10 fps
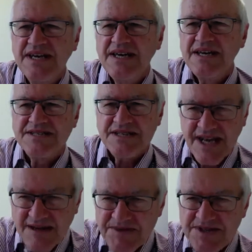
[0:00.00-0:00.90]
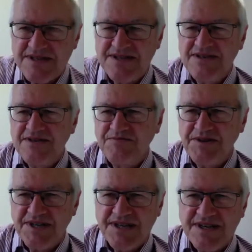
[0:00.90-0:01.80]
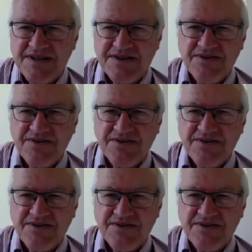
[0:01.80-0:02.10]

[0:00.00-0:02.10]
is adapted to the particular